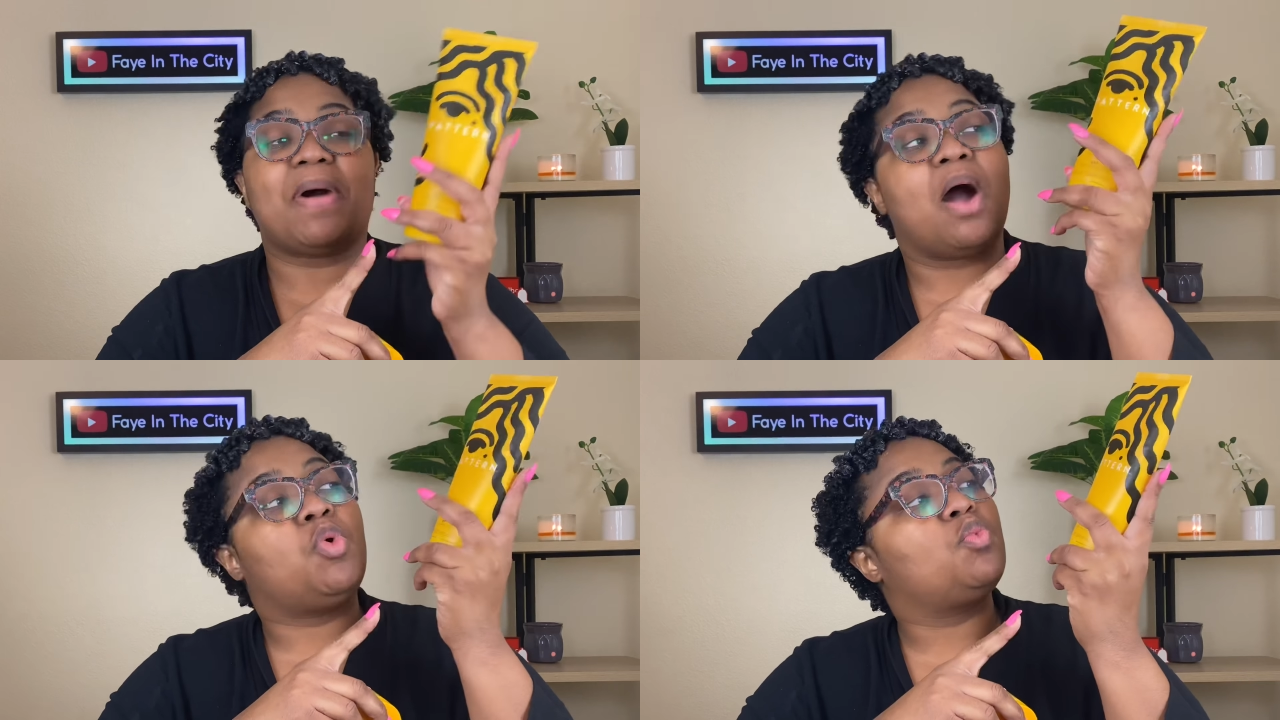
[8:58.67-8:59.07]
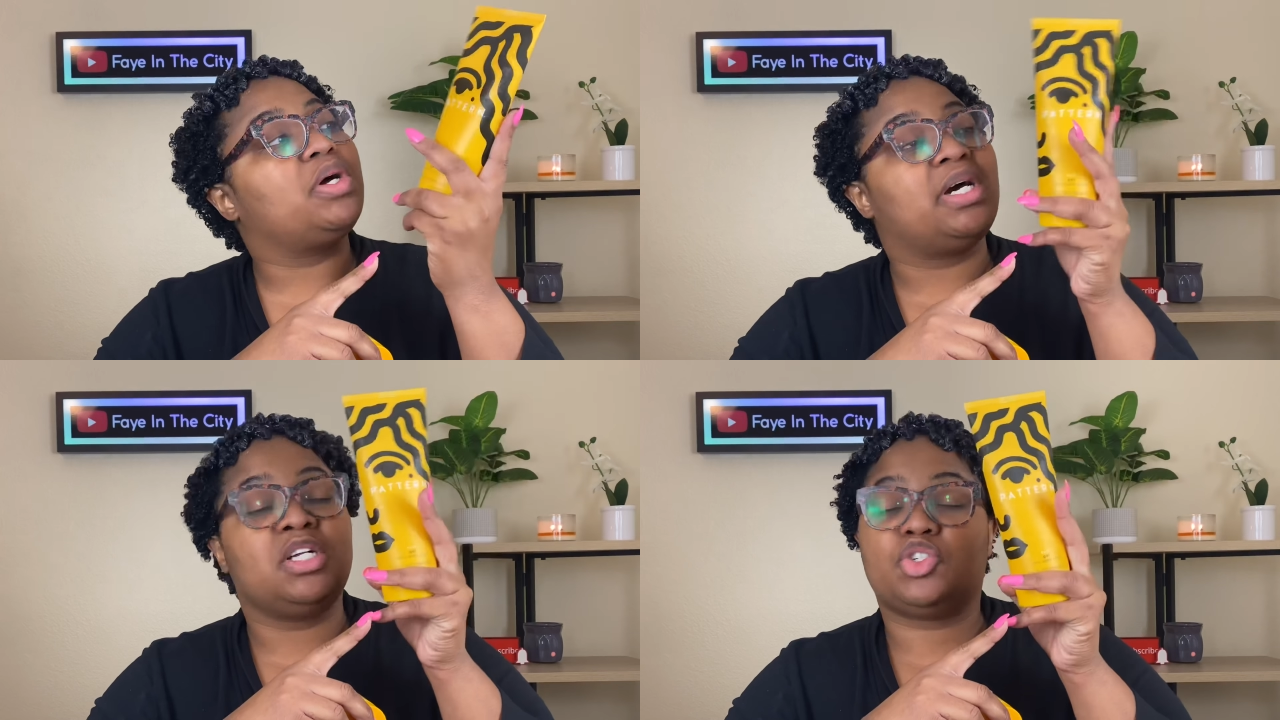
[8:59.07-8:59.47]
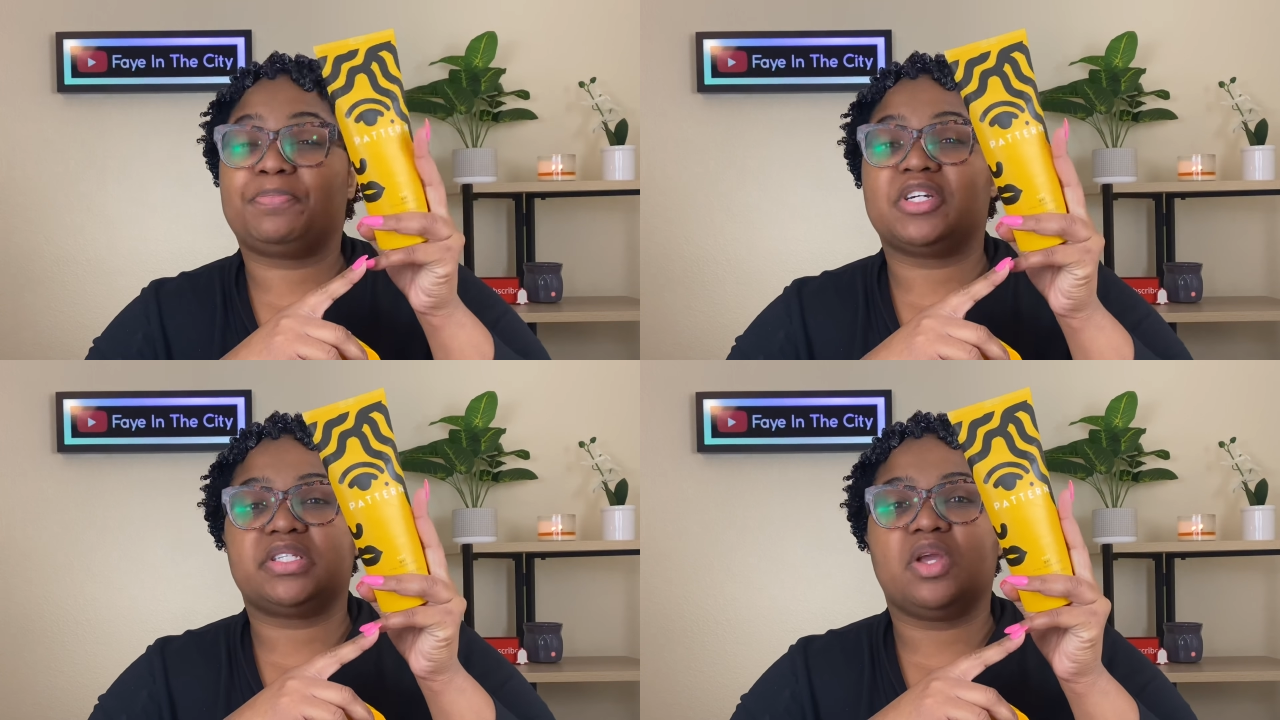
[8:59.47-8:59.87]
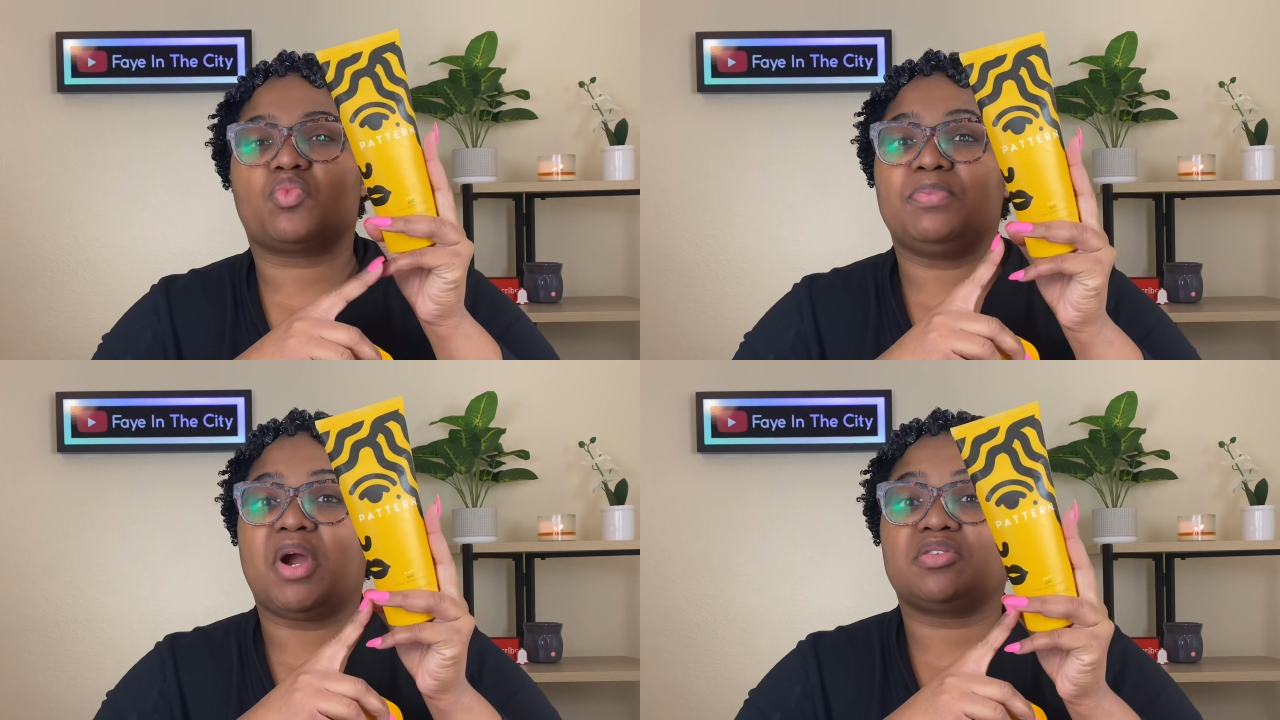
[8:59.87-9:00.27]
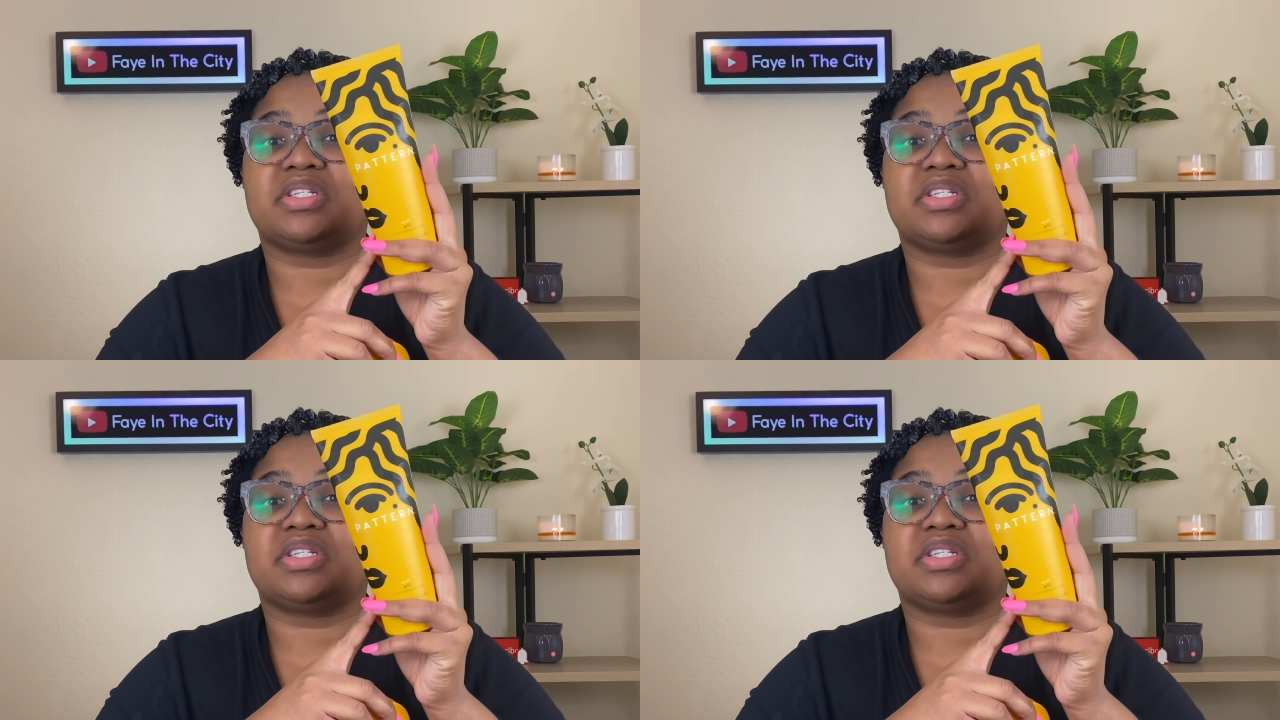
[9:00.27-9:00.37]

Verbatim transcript: I would 100% repurchase